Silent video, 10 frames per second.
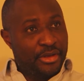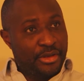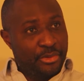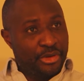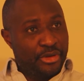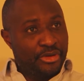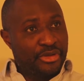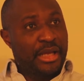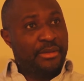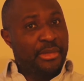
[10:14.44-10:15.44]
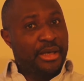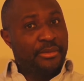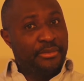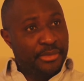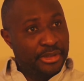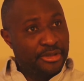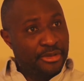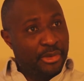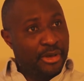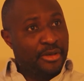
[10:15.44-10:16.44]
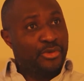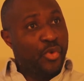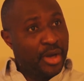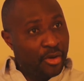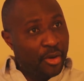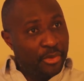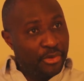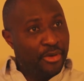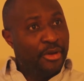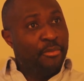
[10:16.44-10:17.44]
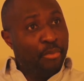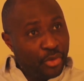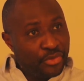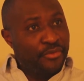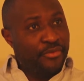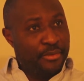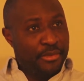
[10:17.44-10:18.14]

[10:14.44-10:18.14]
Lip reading: because I have other entrepreneurs like my business partners who are a couple,